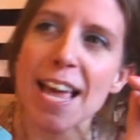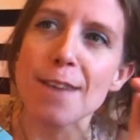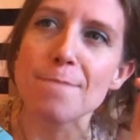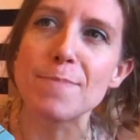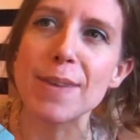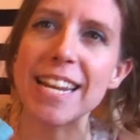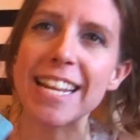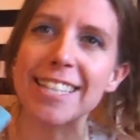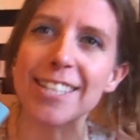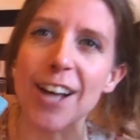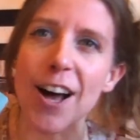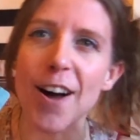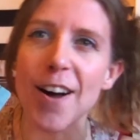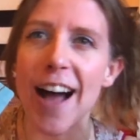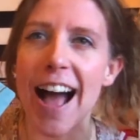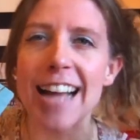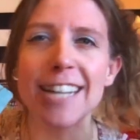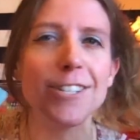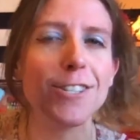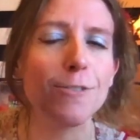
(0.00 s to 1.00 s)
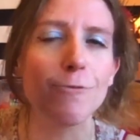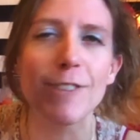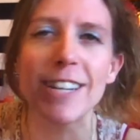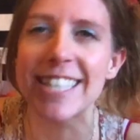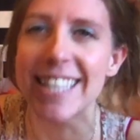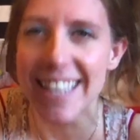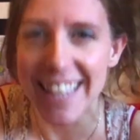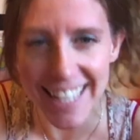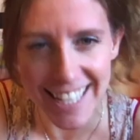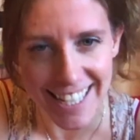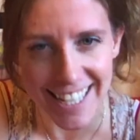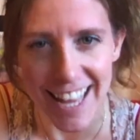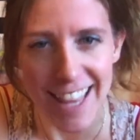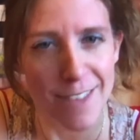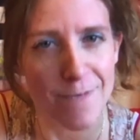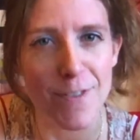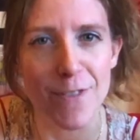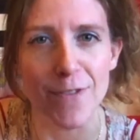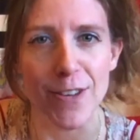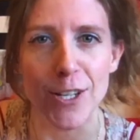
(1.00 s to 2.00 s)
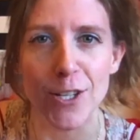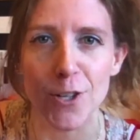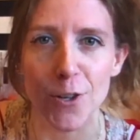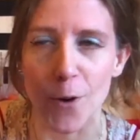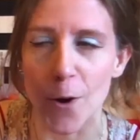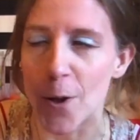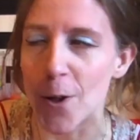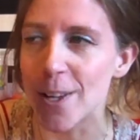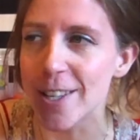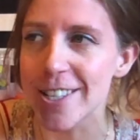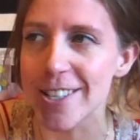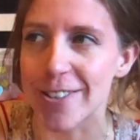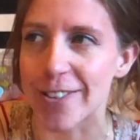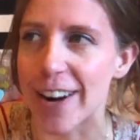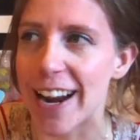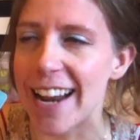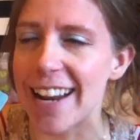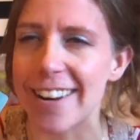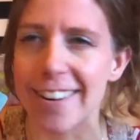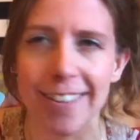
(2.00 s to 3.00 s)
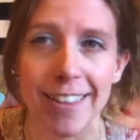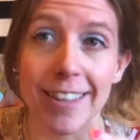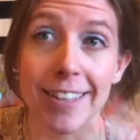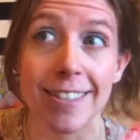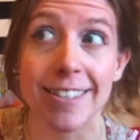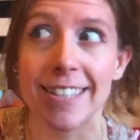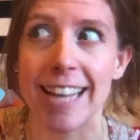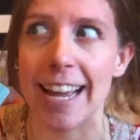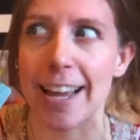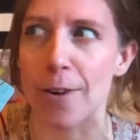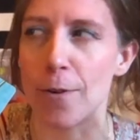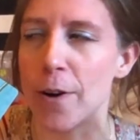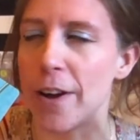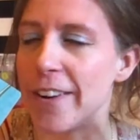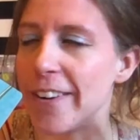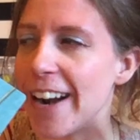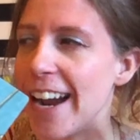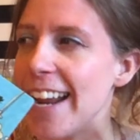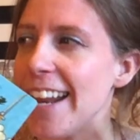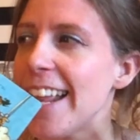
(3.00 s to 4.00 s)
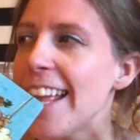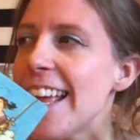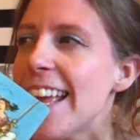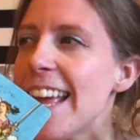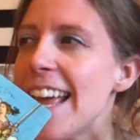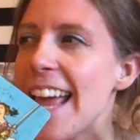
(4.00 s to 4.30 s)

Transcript: But I just recently saw the movie Trolls, right? Or the second one, right?